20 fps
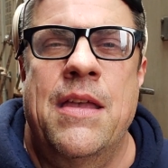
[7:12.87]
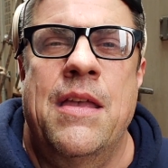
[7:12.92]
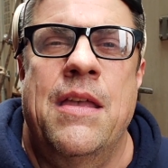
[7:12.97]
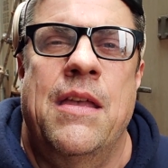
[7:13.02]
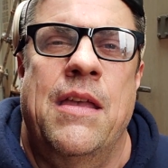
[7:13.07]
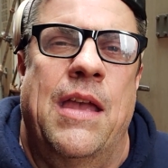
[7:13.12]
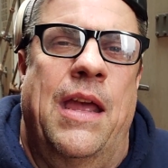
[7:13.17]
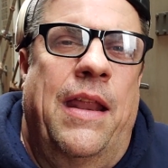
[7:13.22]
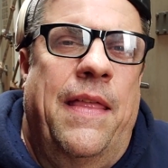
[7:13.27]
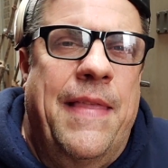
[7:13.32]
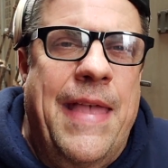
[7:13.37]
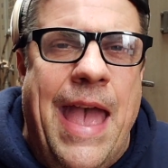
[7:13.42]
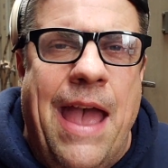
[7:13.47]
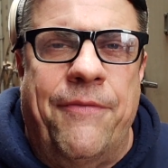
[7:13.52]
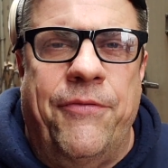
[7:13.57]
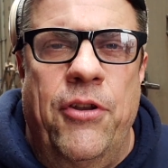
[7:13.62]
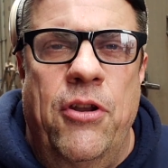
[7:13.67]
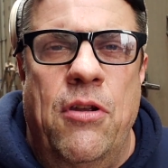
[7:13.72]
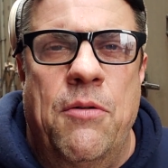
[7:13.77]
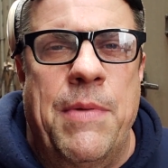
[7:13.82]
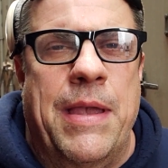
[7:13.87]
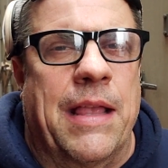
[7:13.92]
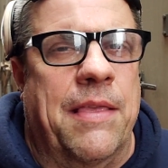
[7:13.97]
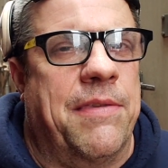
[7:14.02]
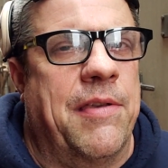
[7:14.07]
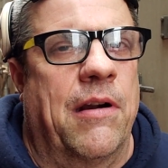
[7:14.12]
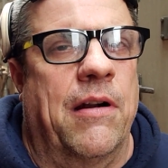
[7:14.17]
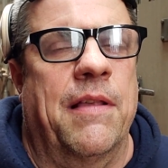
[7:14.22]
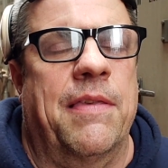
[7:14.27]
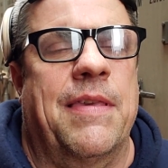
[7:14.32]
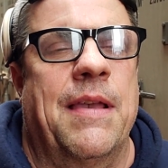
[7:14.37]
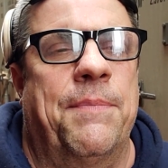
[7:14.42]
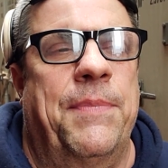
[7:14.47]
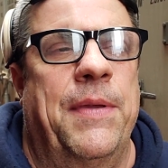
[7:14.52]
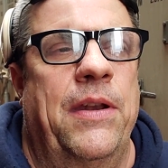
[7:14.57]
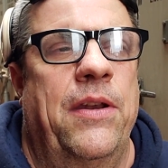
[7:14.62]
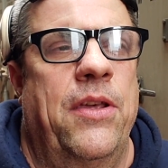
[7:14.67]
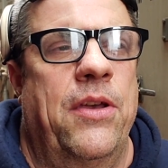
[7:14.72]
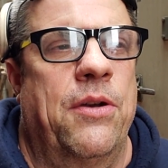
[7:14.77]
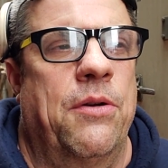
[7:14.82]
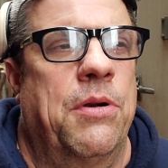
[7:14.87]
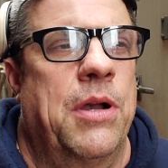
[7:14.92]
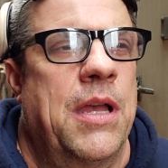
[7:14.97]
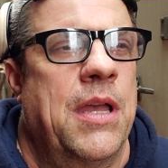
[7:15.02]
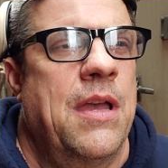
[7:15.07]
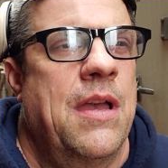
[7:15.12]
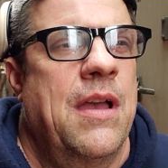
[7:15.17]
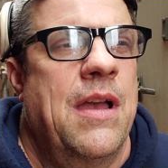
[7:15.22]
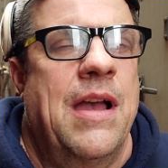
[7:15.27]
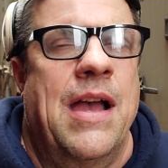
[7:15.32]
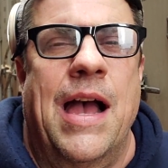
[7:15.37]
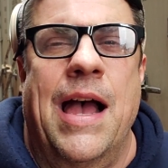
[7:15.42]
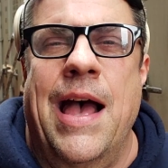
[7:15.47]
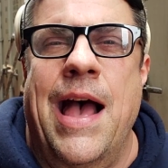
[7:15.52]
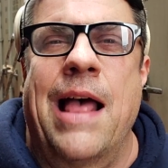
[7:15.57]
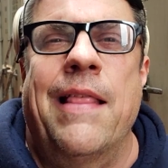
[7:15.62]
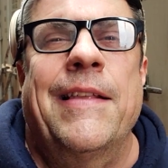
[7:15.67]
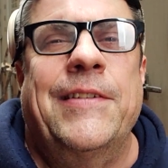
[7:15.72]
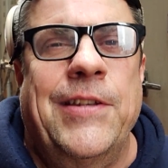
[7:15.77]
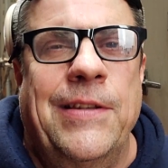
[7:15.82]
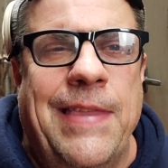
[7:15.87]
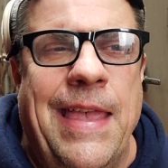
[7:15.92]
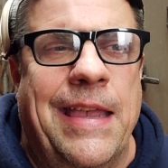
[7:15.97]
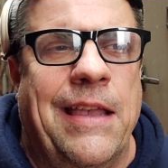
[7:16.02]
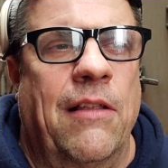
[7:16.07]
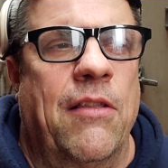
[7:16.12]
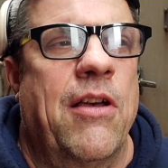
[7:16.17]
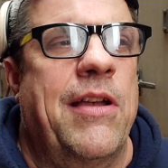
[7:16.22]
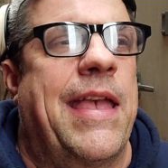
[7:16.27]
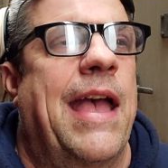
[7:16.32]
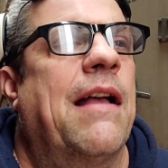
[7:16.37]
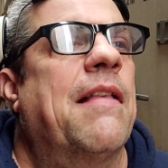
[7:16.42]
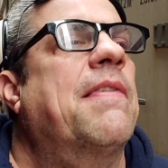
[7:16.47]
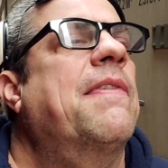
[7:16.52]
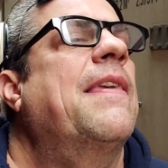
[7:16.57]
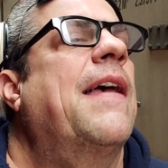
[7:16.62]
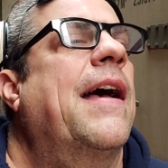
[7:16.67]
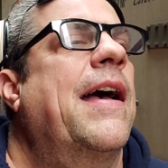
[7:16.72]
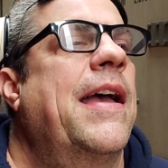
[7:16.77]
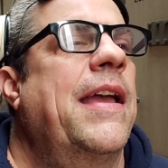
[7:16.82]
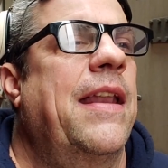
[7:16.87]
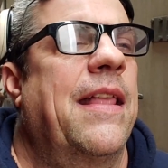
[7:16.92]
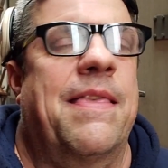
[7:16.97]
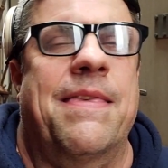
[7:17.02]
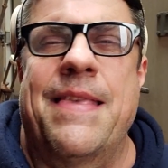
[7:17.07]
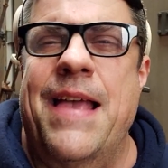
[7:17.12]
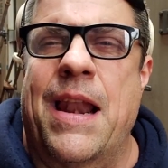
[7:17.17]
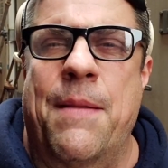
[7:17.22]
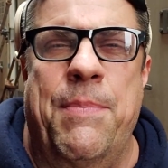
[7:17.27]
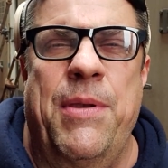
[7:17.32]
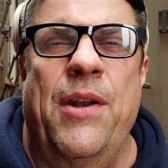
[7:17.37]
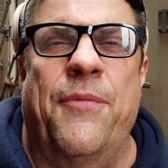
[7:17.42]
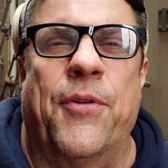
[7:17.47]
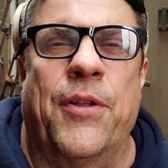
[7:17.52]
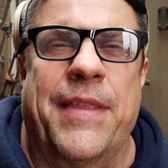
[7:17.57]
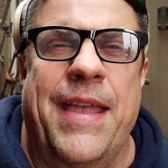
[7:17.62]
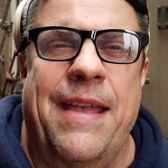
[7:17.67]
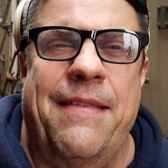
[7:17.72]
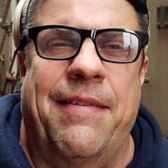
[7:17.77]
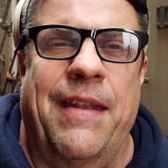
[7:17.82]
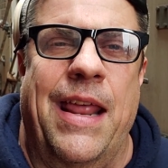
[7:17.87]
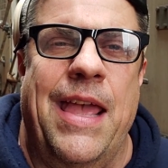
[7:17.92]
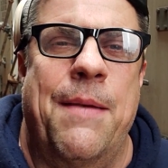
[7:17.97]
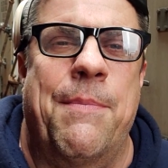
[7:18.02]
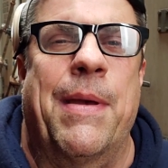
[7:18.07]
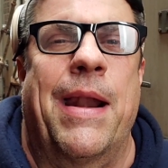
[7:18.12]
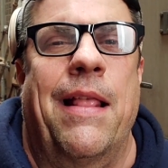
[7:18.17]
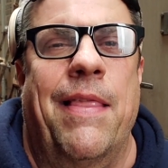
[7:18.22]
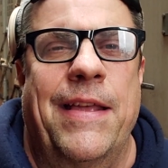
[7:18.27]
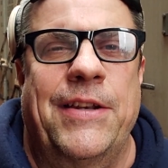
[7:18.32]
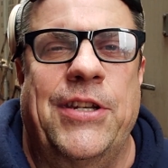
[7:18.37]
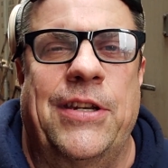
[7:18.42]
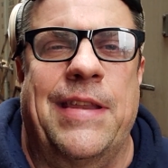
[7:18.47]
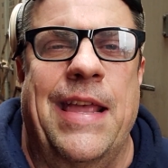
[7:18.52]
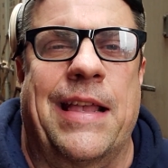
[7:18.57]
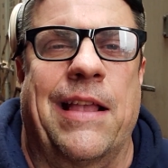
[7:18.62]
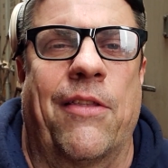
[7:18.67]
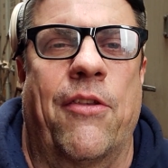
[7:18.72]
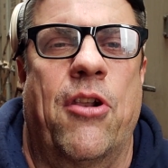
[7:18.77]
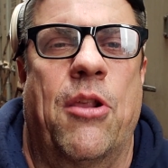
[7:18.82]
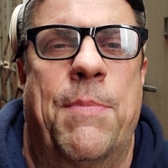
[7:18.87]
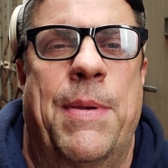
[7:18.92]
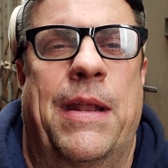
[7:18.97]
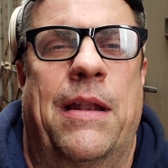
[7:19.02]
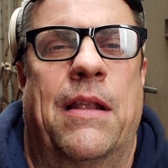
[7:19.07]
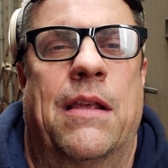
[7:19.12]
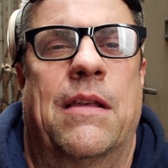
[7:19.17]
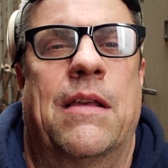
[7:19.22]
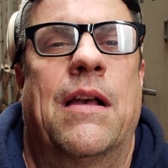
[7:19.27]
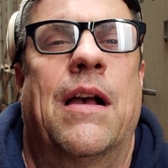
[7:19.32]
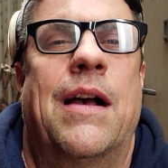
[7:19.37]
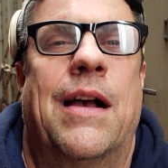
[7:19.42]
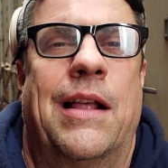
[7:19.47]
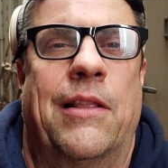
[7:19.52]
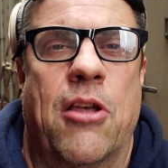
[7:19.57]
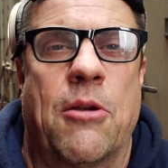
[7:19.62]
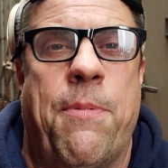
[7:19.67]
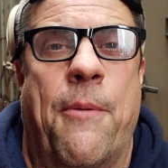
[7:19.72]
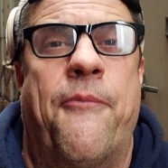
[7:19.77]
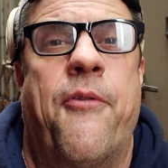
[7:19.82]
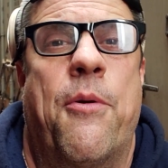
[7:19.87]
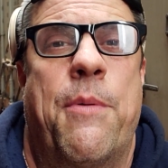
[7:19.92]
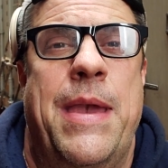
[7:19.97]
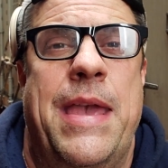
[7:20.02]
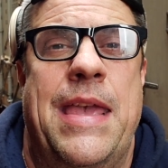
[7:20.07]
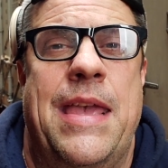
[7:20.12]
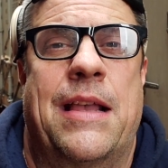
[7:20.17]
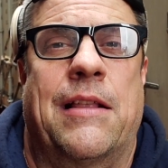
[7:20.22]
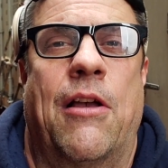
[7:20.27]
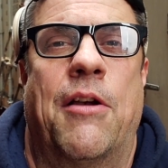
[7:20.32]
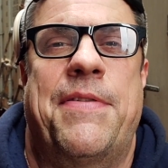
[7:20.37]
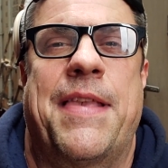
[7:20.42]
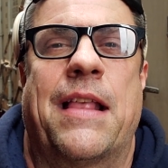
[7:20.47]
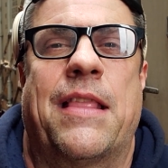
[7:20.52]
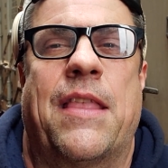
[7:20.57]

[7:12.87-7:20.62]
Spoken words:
and in the afternoon we can start on something new. I'll let you take a look outside. It's not a beautiful day today, but I'll let you take a little bit look before we close out the